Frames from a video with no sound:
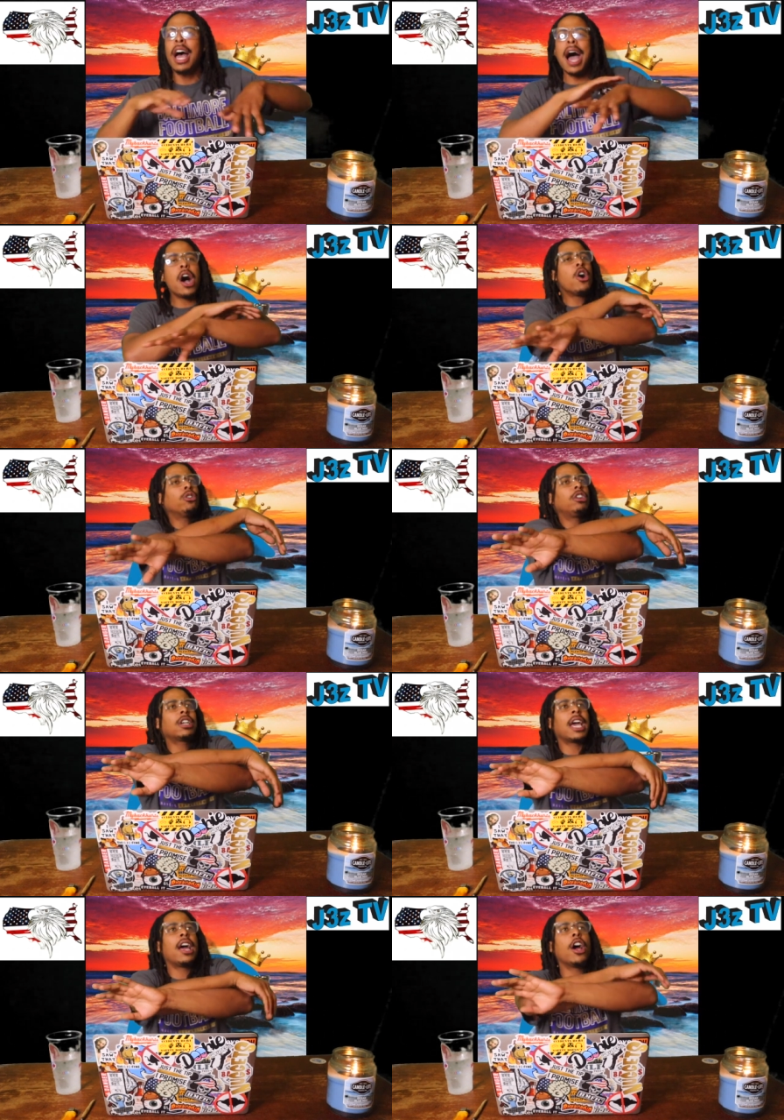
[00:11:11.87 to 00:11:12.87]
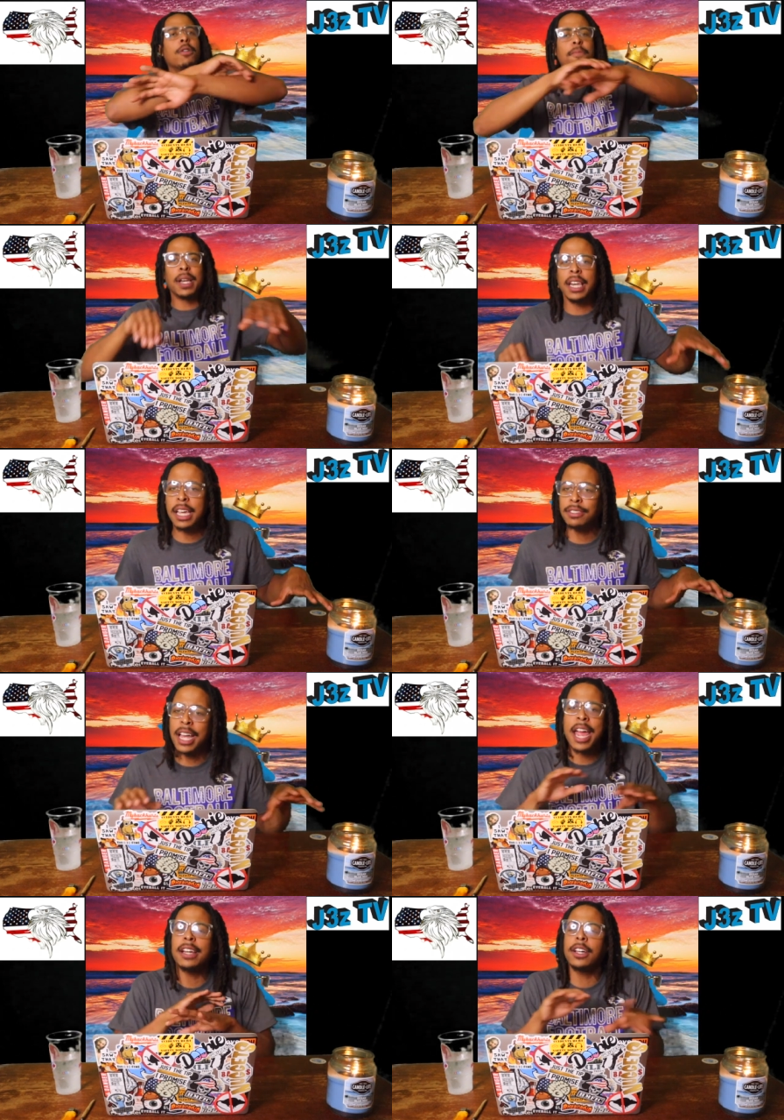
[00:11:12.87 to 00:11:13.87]
I don't look at her beliefs.
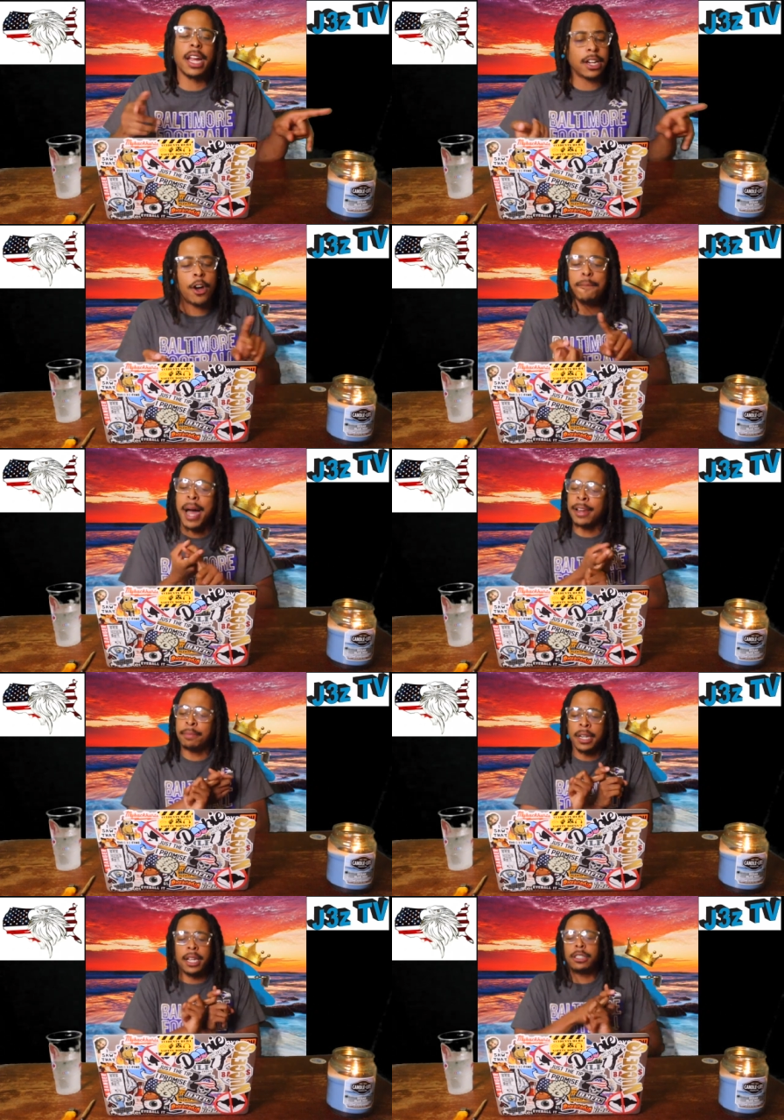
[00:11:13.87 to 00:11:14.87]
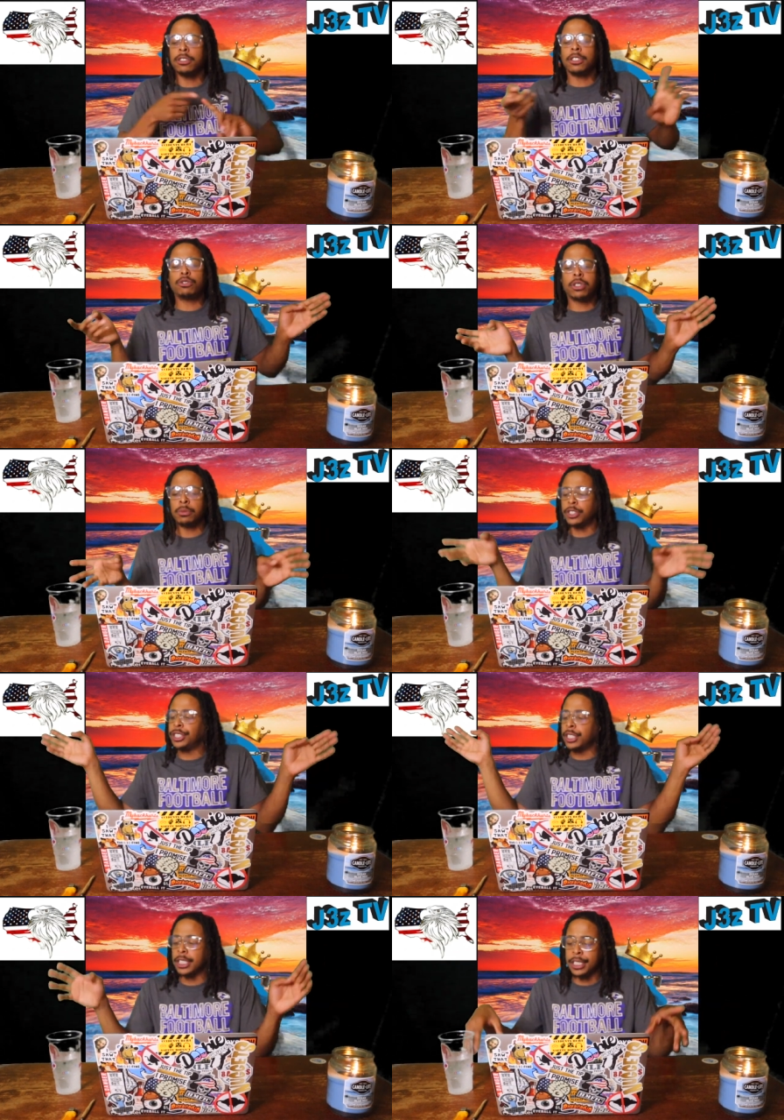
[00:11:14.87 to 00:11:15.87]
I ain't look at nobody beliefs, no Trump
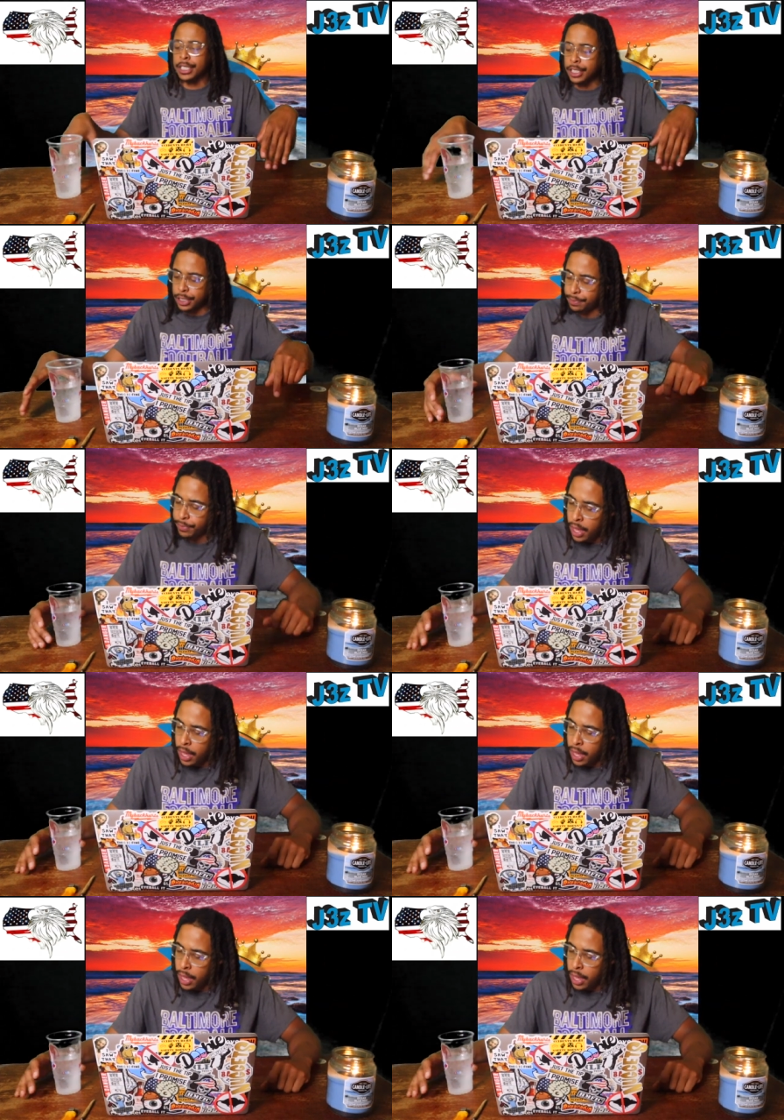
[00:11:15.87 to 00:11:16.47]
shit, none of this shit.